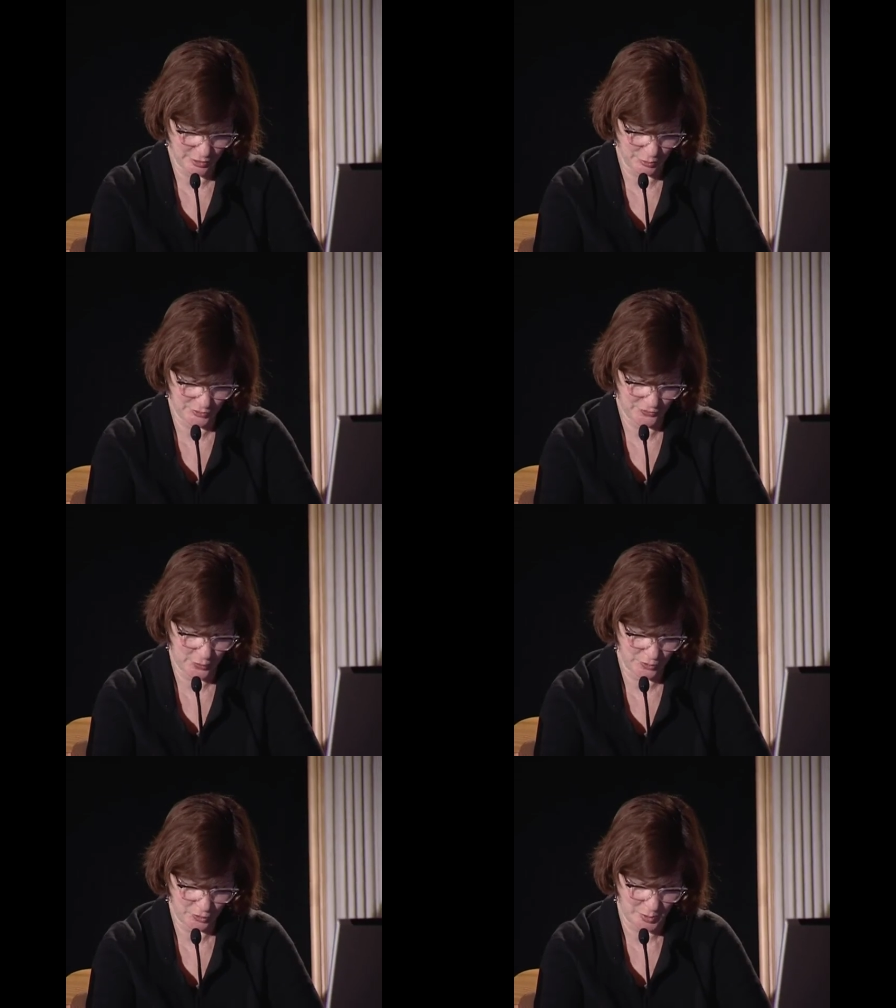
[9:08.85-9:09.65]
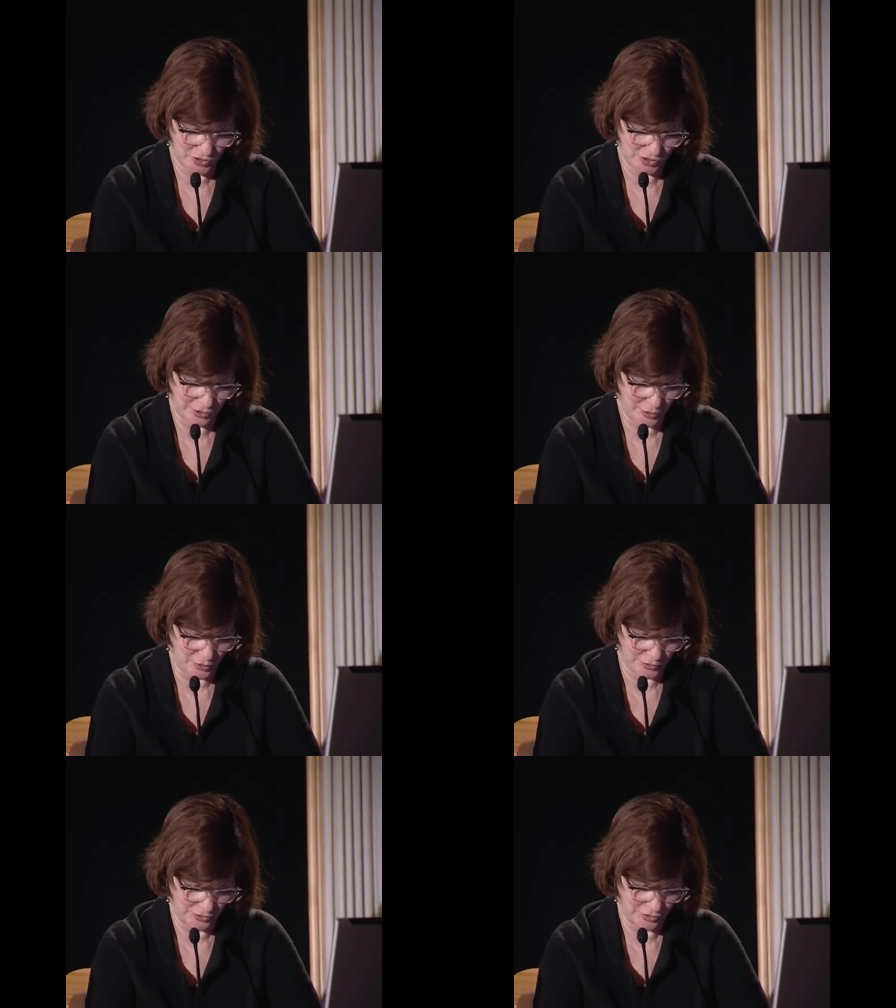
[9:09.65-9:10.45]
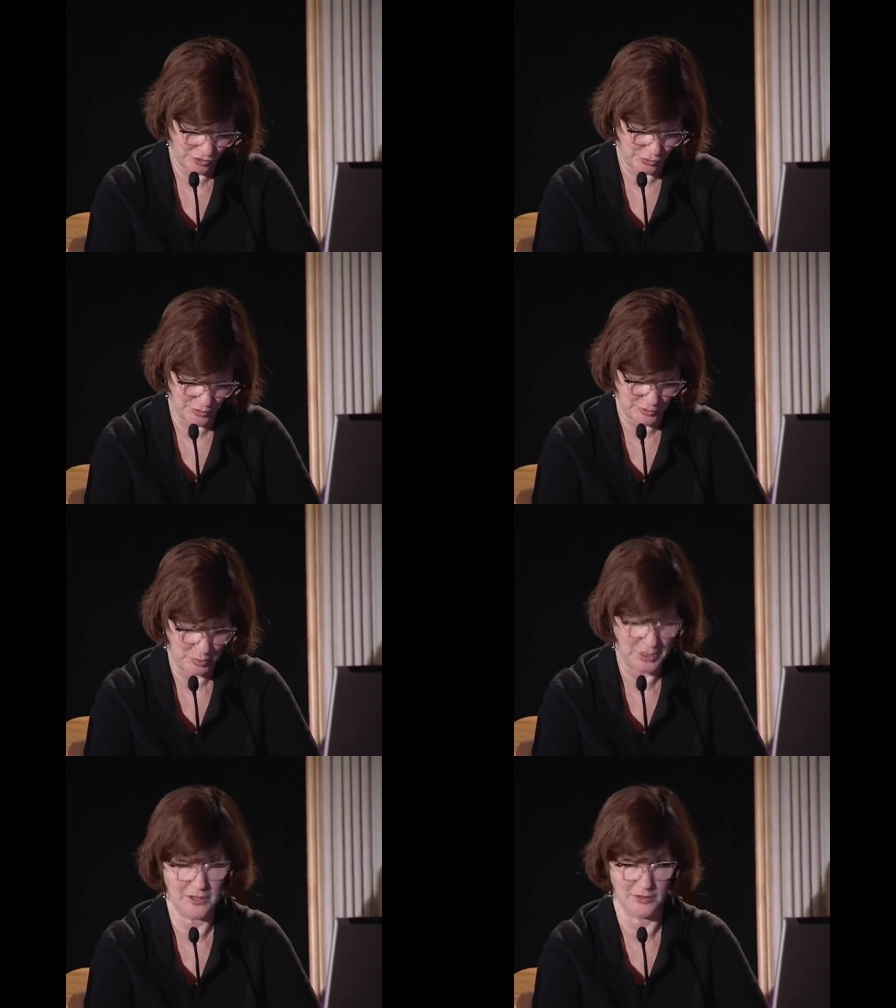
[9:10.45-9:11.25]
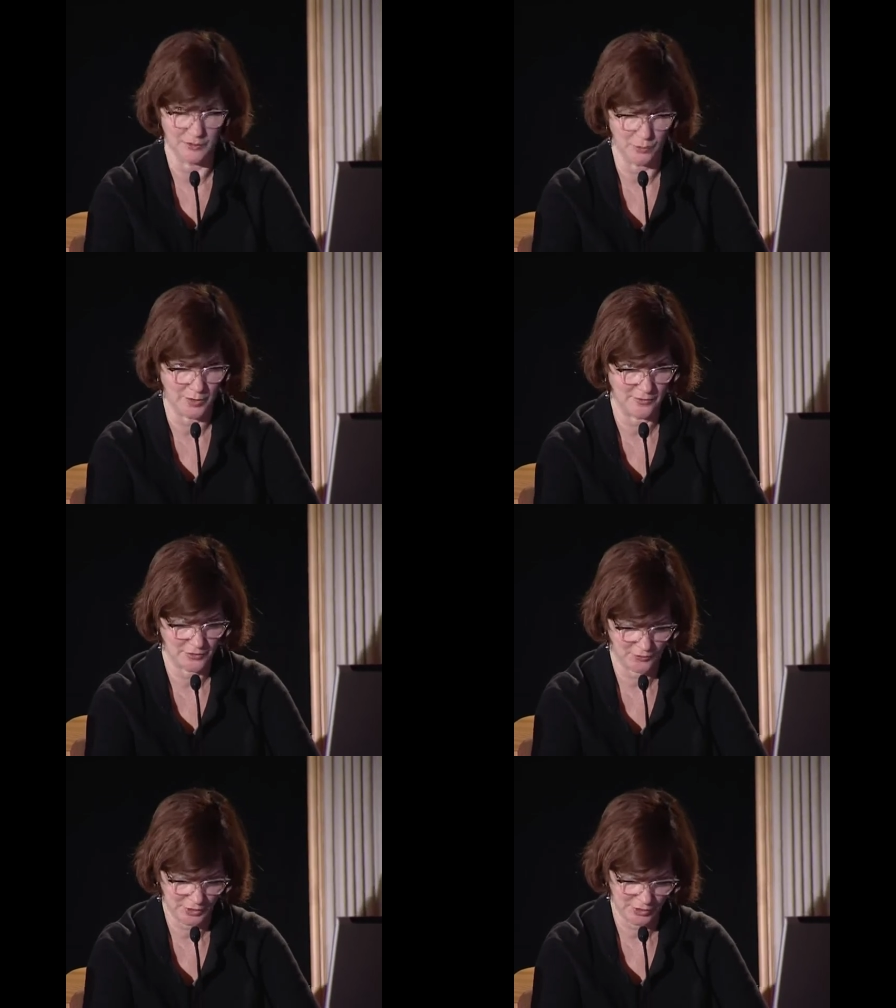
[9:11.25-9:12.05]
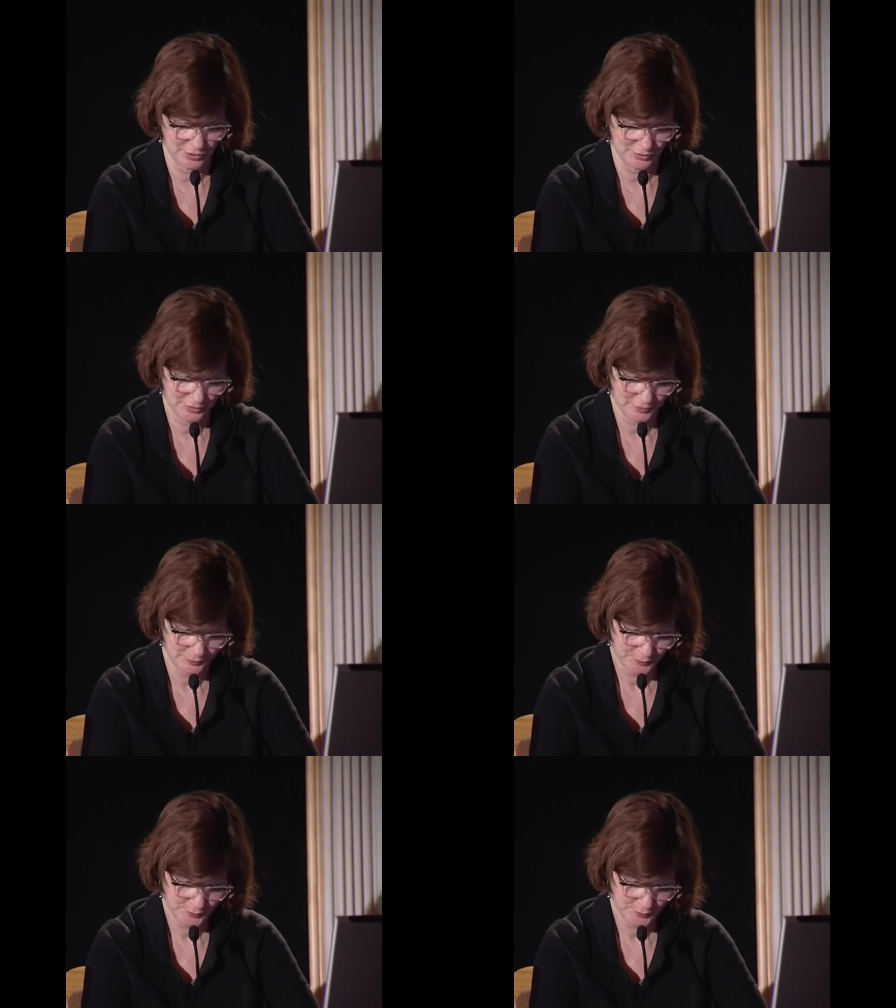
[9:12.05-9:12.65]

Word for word: who was forced by shareholders to shorten the penis of one of his figures.